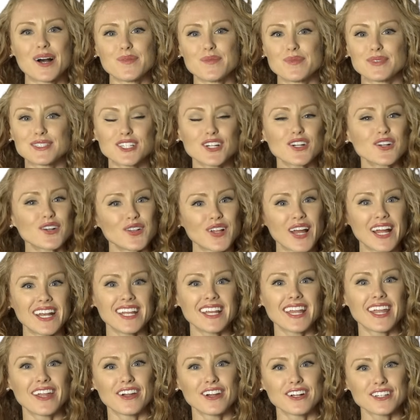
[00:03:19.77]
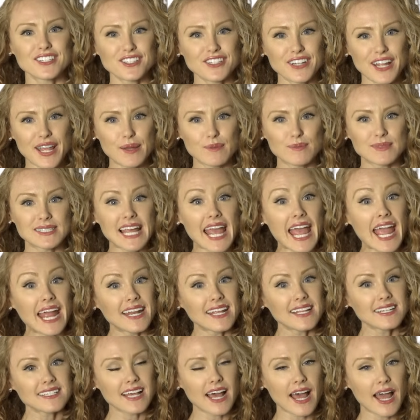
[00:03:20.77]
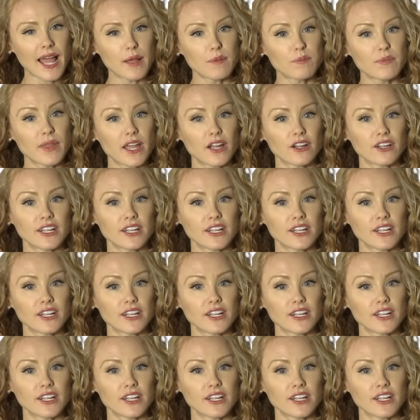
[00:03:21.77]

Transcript: Circle any character names anytime they